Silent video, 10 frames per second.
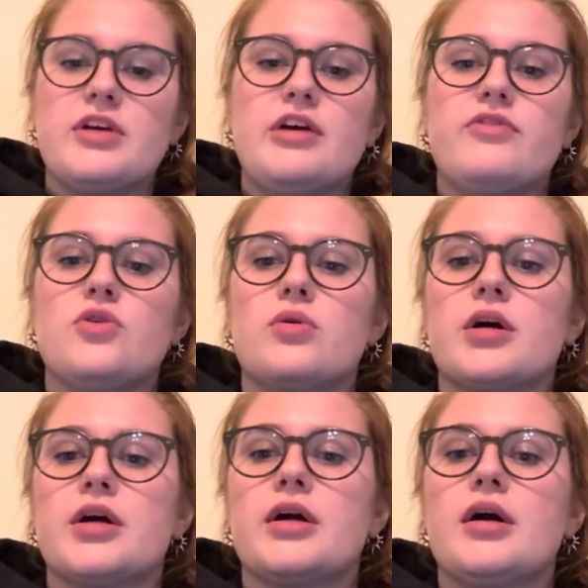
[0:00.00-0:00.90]
If
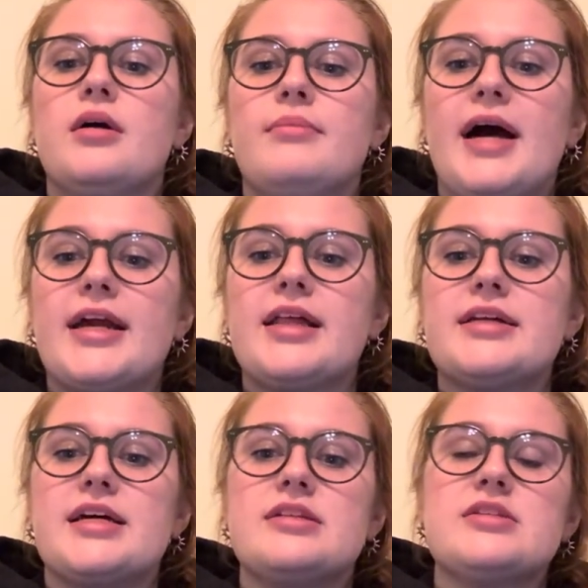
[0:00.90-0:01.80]
your macula
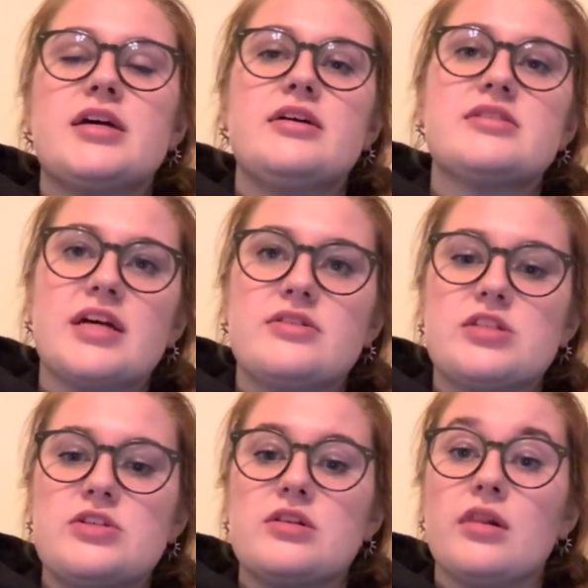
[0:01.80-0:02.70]
densa
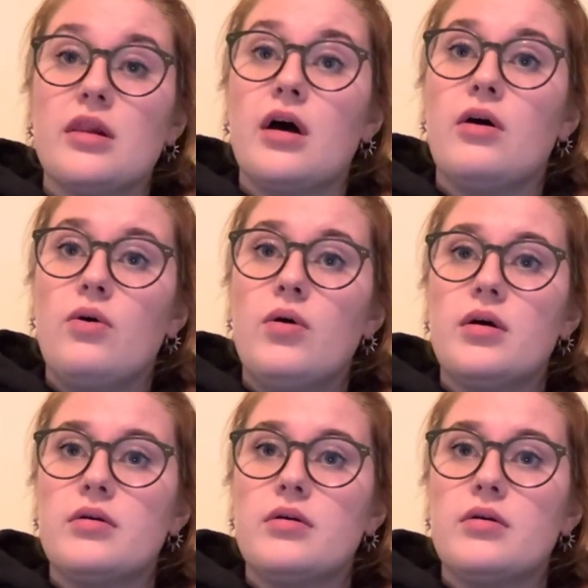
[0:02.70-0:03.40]
senses low